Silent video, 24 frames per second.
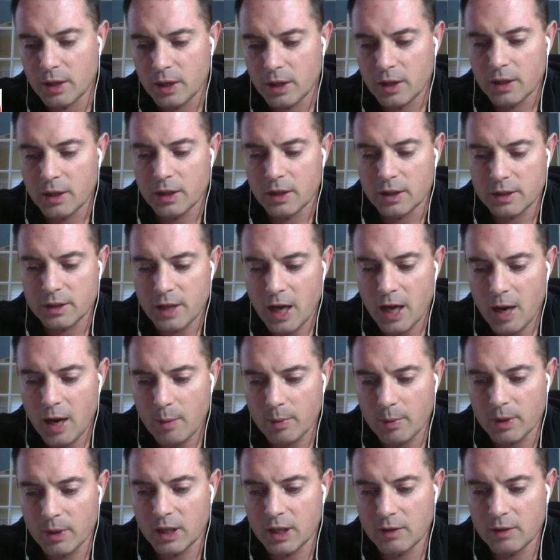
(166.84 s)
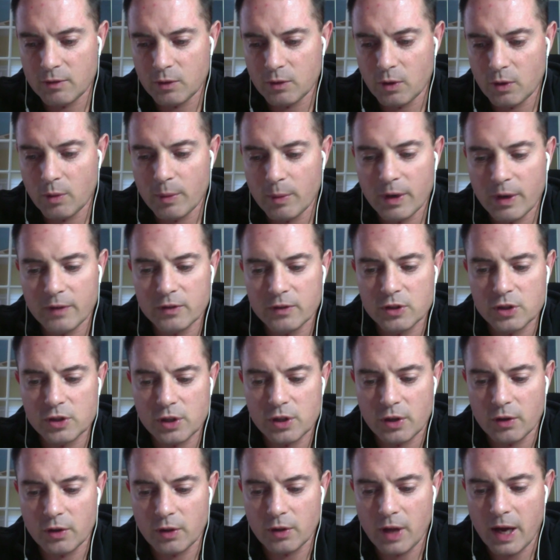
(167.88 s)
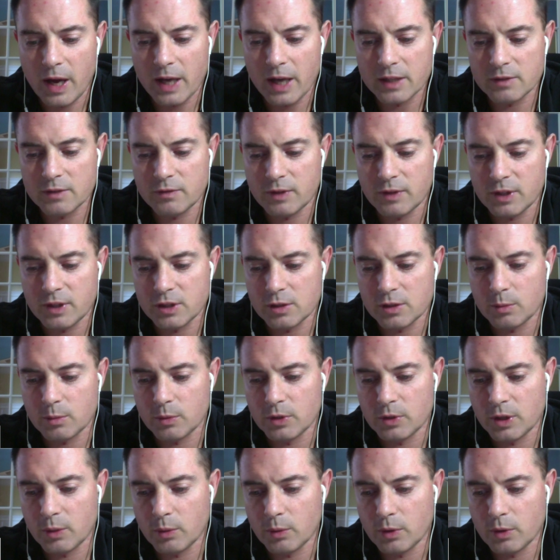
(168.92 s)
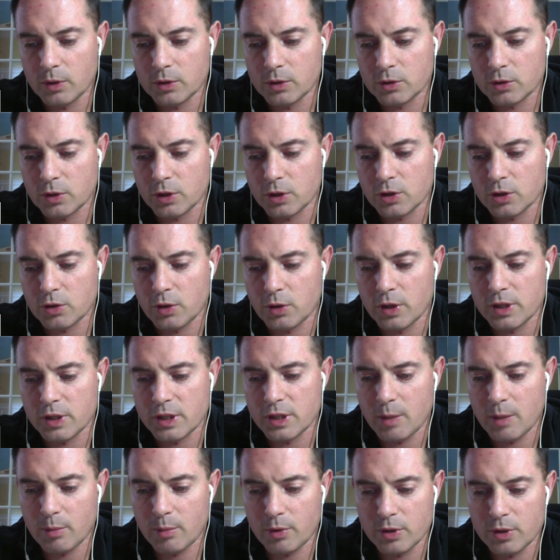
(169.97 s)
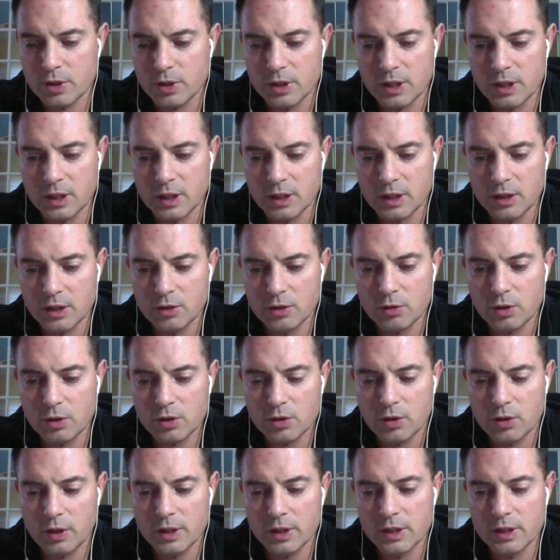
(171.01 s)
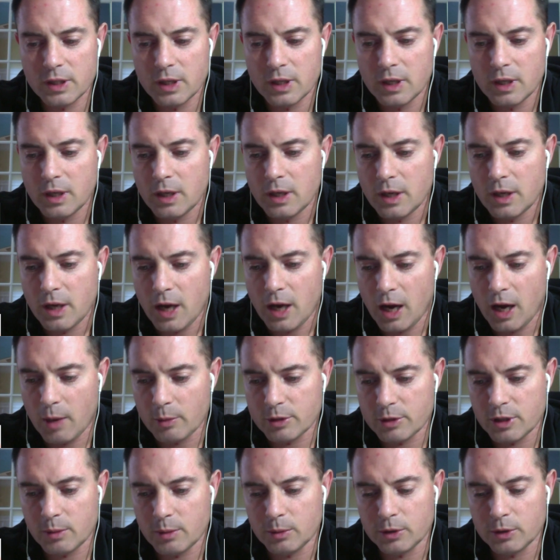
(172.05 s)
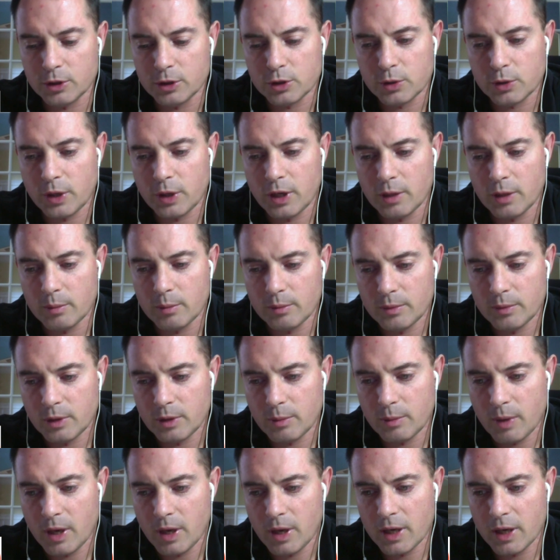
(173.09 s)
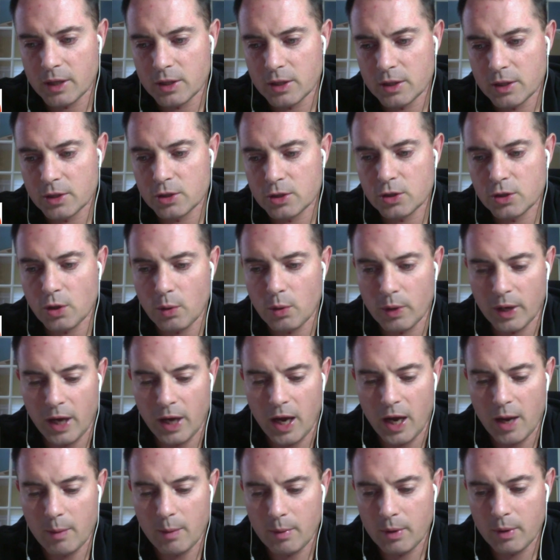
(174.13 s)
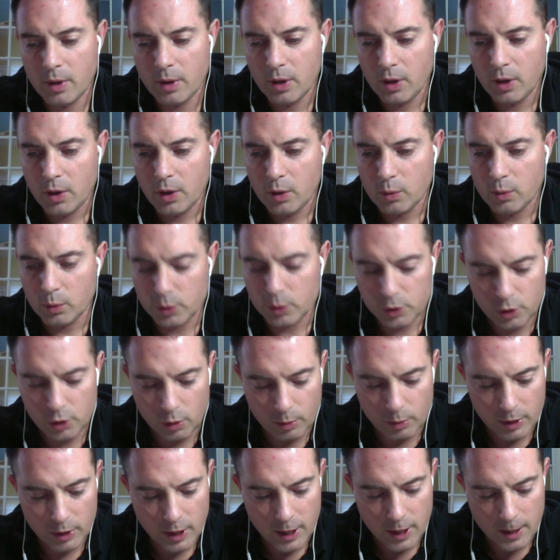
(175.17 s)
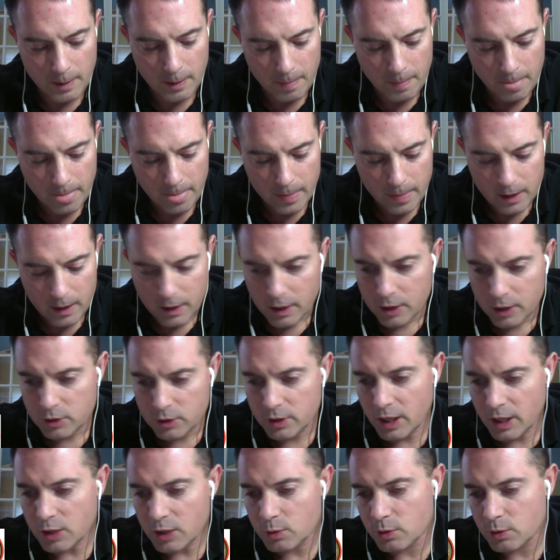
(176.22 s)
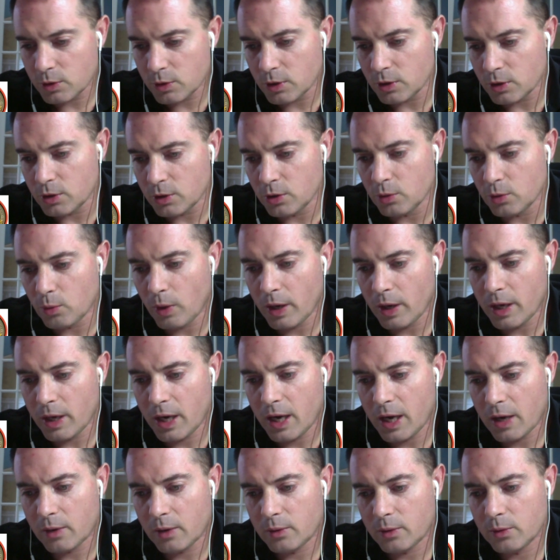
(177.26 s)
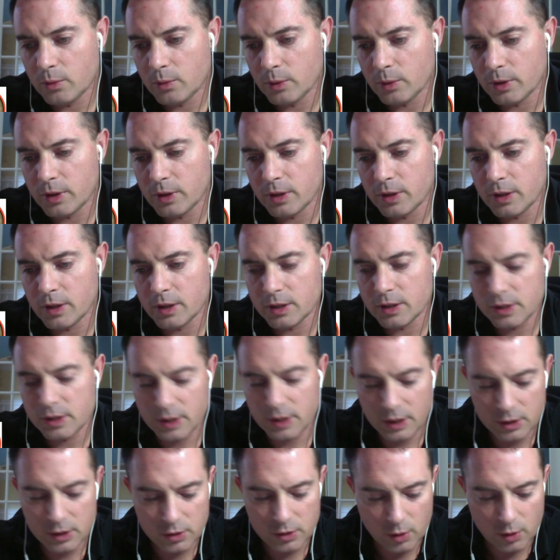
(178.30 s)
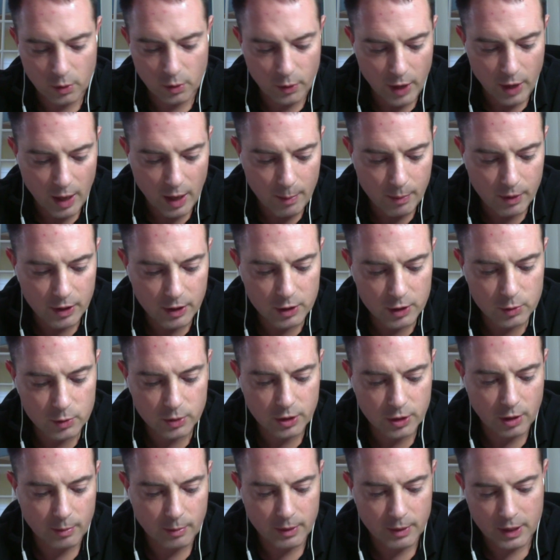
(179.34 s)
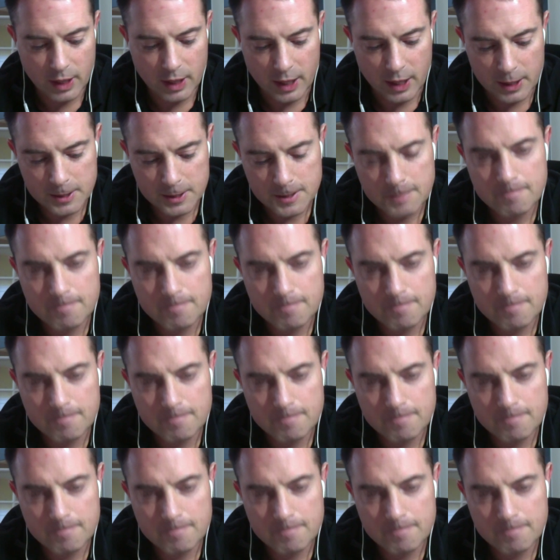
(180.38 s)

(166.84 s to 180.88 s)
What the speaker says: it's happening, even though I might have to share a lot to find someone that will trust Christ. And that person that did trust Christ, I was able to train them. And my sowing app will show me that. And so that's what you can do right now with the Seed Sower app, but here's what's coming next.